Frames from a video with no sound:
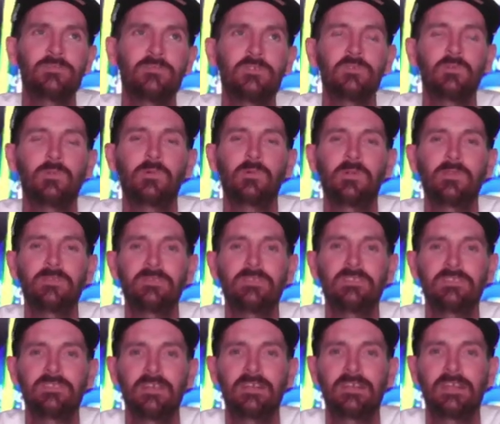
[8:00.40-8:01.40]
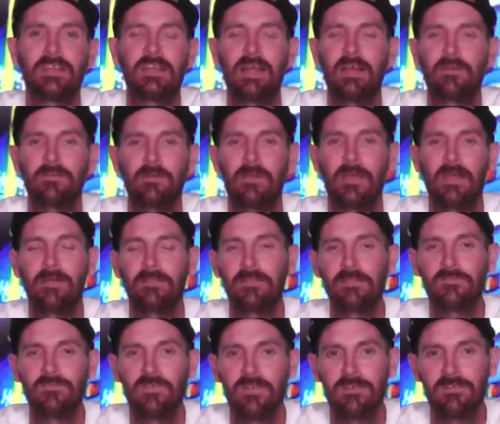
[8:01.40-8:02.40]
which would really suck, and I don't know how
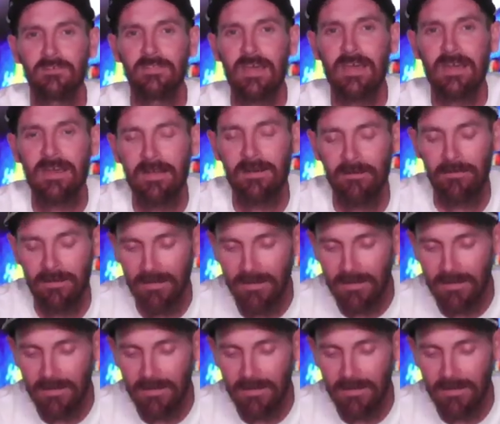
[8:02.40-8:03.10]
they'd figure that out.